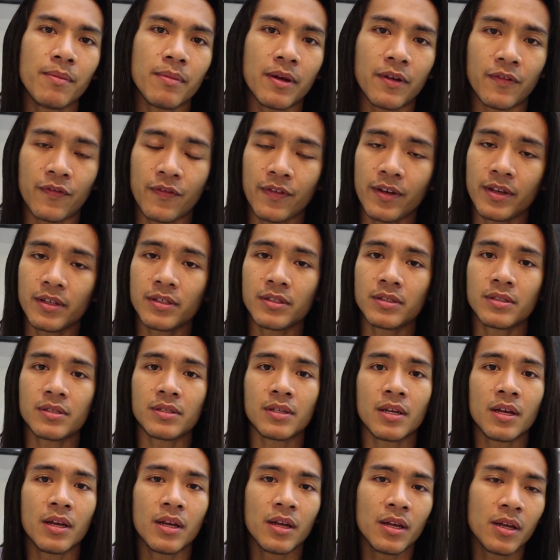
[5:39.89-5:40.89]
my
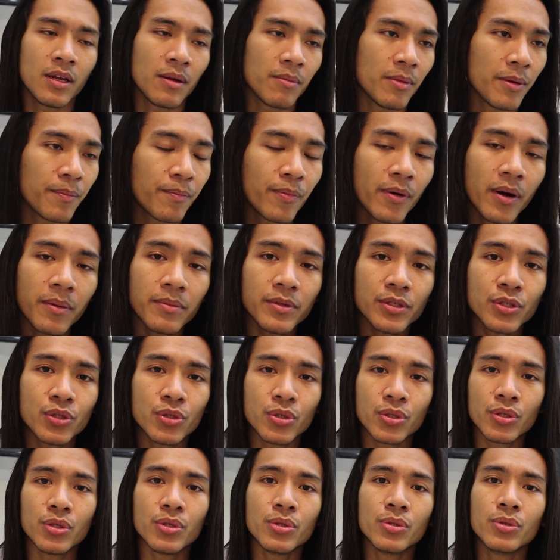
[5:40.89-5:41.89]
friends, my promise
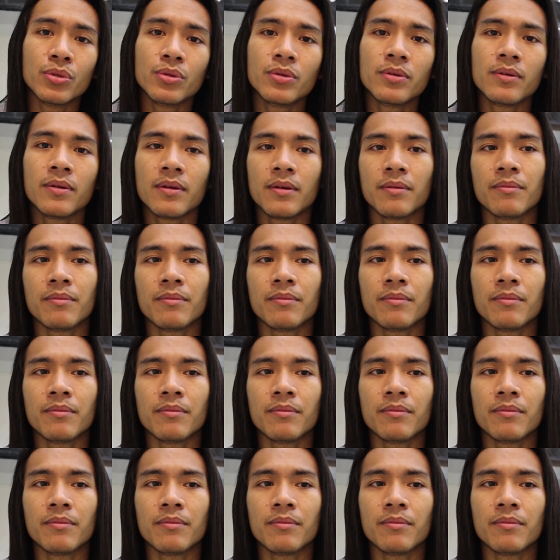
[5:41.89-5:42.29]
to you,